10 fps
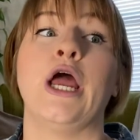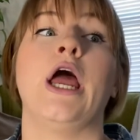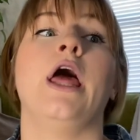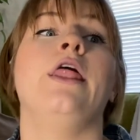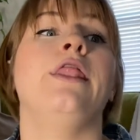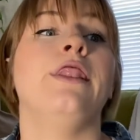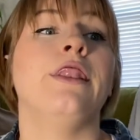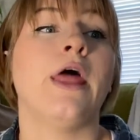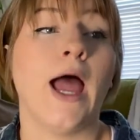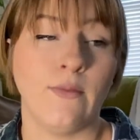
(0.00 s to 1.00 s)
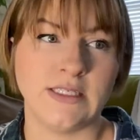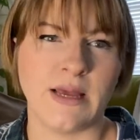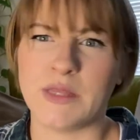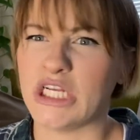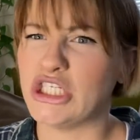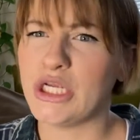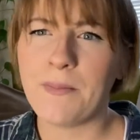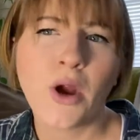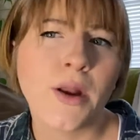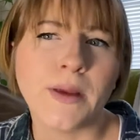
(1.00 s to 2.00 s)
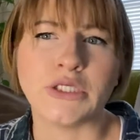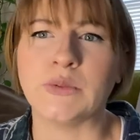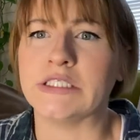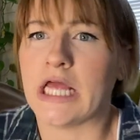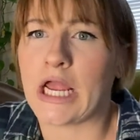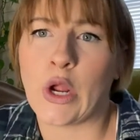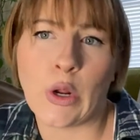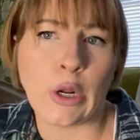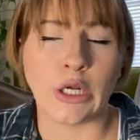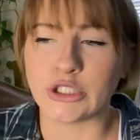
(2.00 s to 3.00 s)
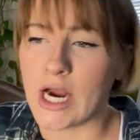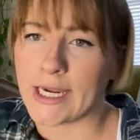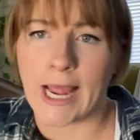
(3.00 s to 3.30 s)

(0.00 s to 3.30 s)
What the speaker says: And that was something she pretty much was like trying to